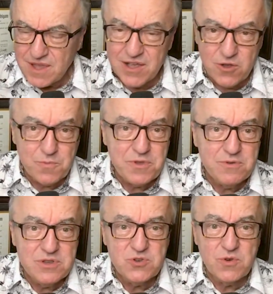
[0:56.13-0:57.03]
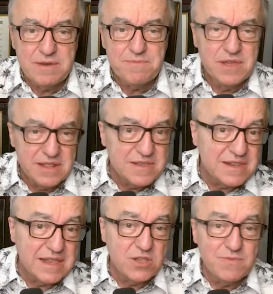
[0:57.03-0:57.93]
I hope you enjoyed
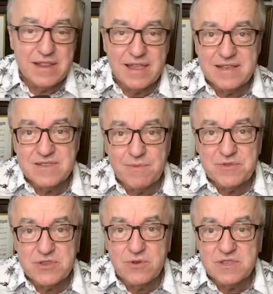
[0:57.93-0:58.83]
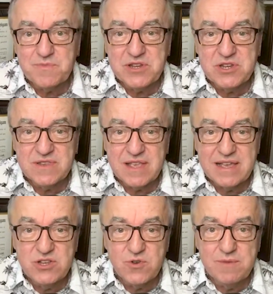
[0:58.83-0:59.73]
listening to my last episode as much as
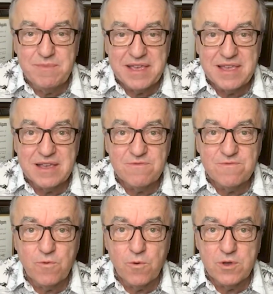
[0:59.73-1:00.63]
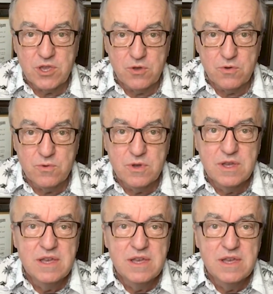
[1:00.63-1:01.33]
I enjoyed making it for you.